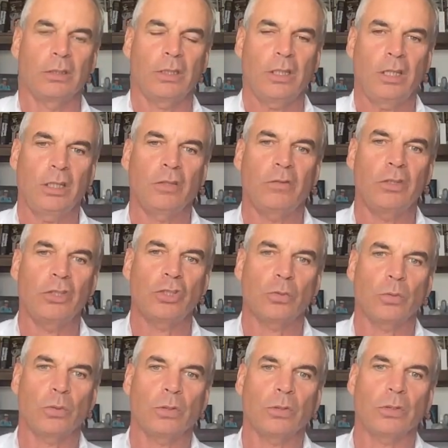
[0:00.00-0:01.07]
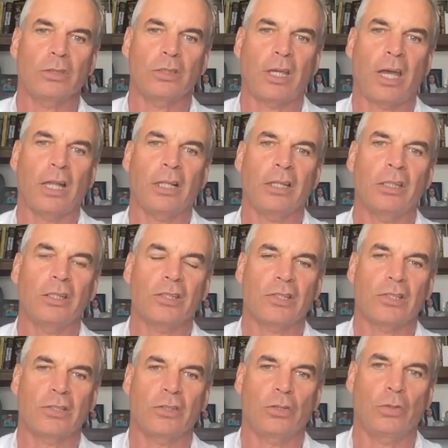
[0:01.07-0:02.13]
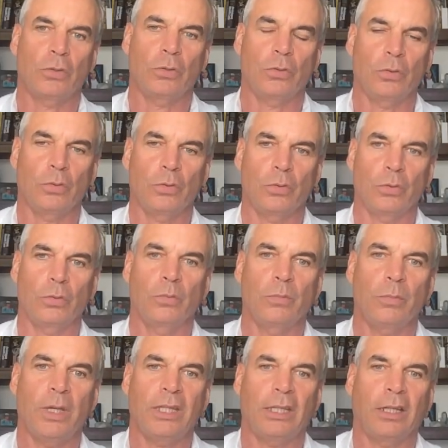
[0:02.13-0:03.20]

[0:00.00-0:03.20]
individual talents to make it